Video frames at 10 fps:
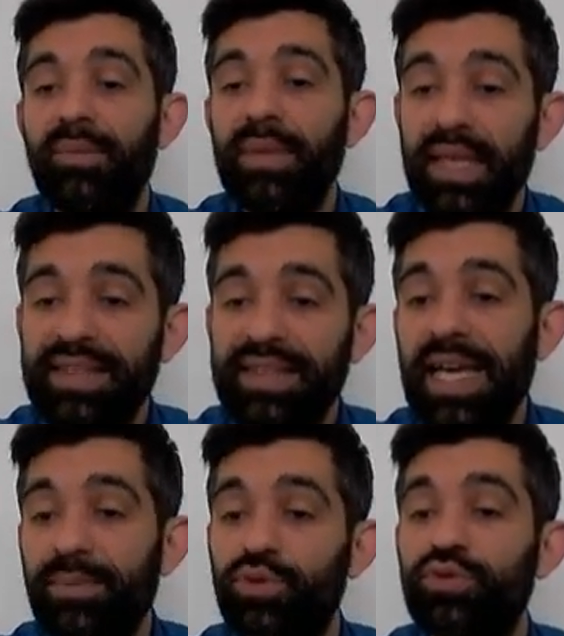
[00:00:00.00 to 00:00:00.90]

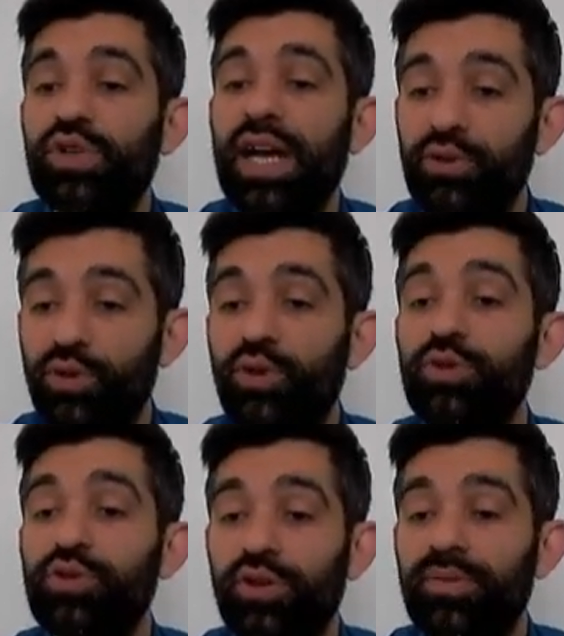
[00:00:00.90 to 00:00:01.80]
meantime you try to
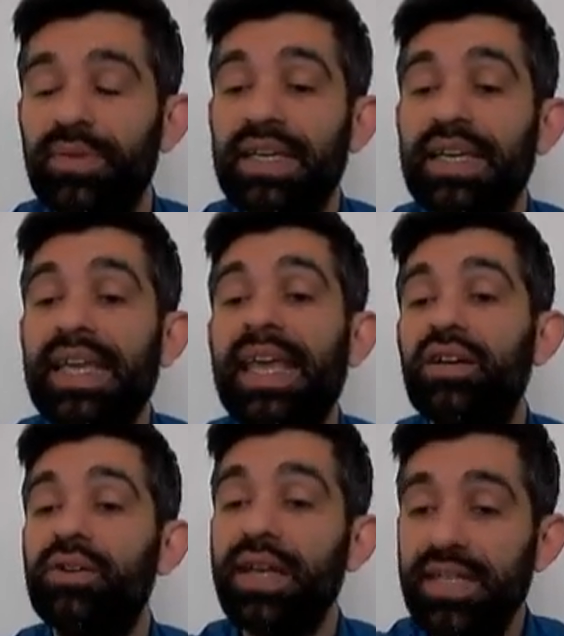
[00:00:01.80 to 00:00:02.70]
also
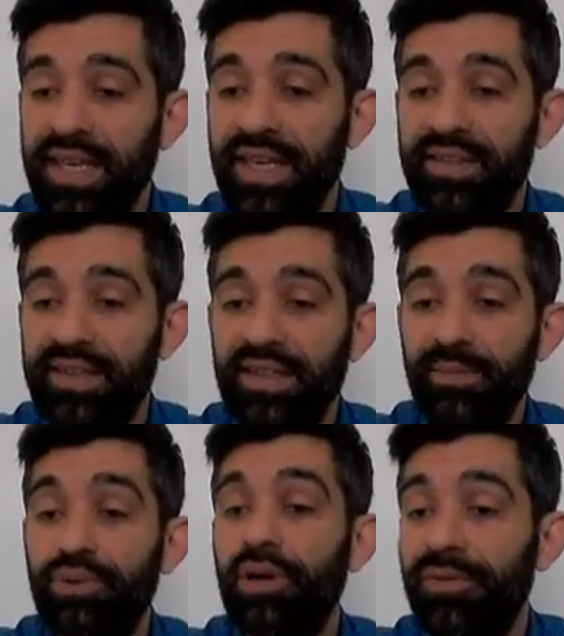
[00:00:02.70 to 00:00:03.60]
increasing
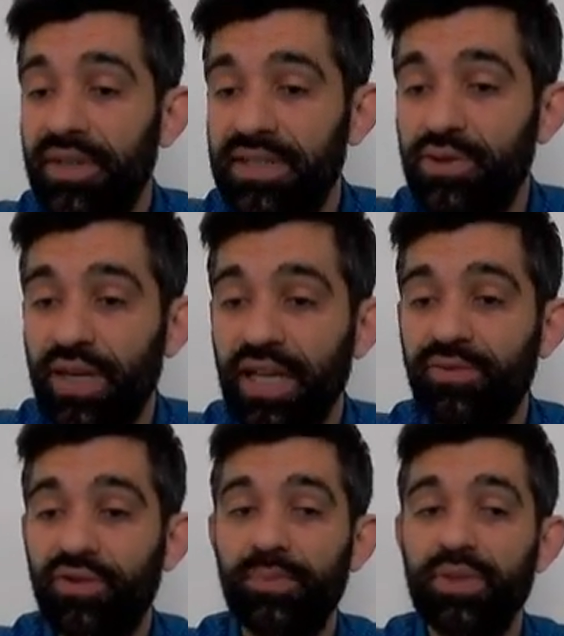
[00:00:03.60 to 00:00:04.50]
the profits you get
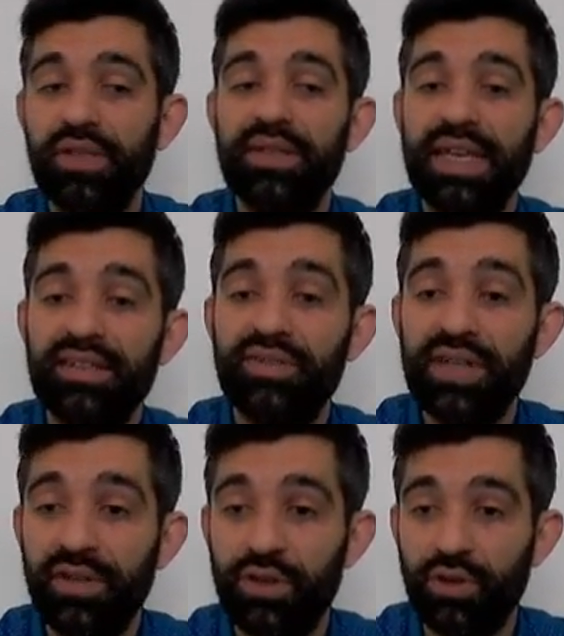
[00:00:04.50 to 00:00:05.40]
from that
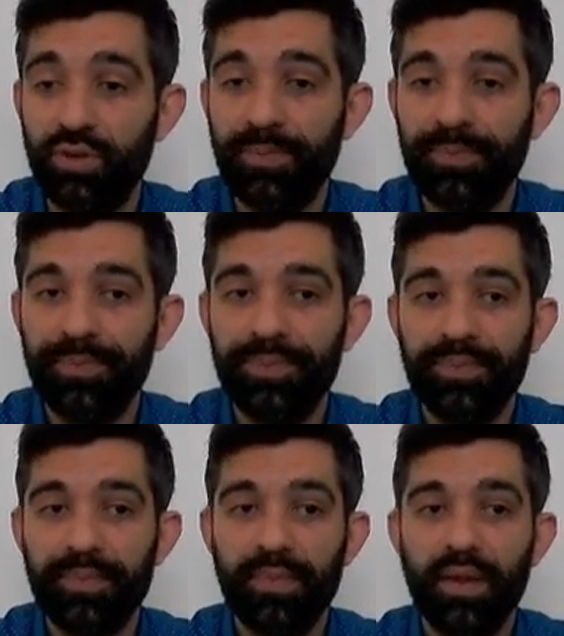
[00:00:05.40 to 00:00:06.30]
revenue.
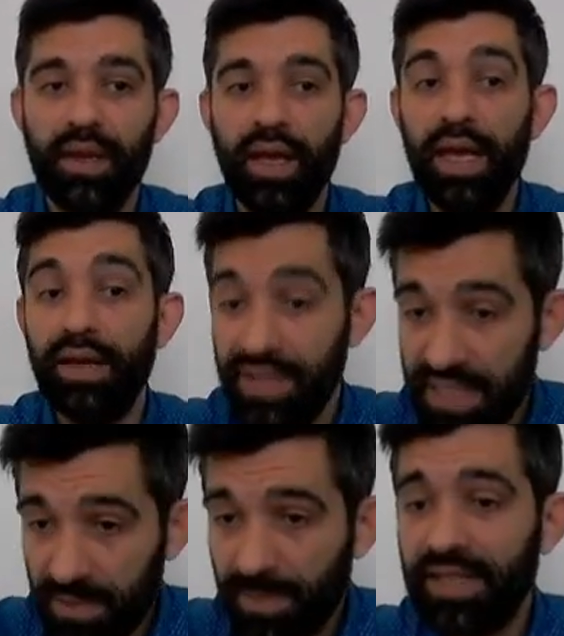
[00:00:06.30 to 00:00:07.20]

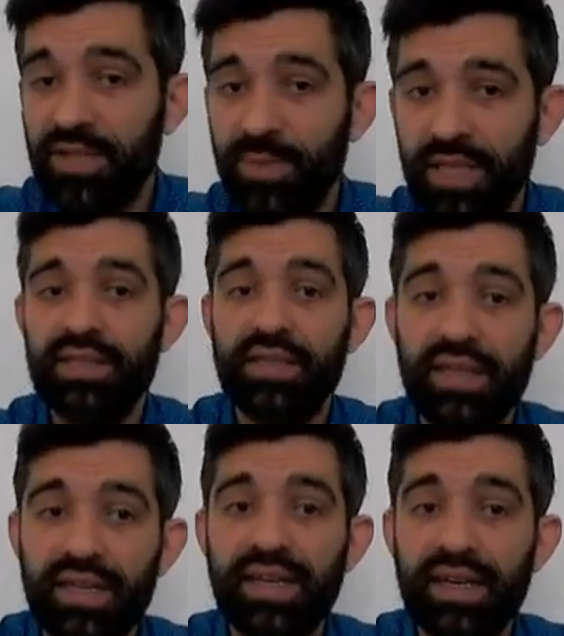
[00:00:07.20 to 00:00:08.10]
Risk management,
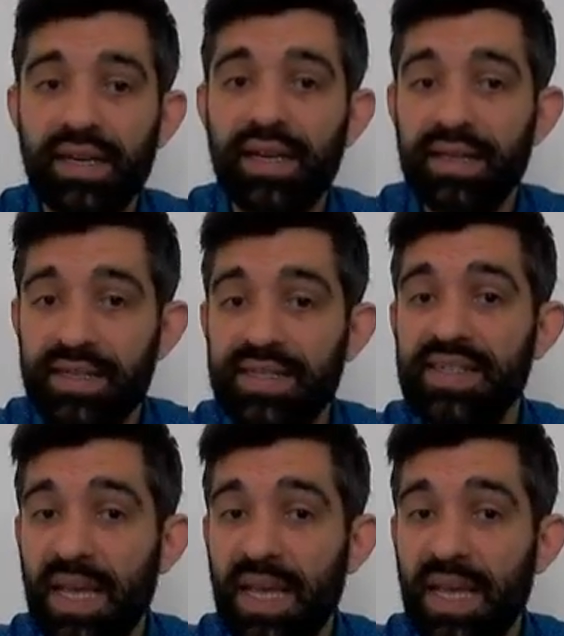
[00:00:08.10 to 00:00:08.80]
the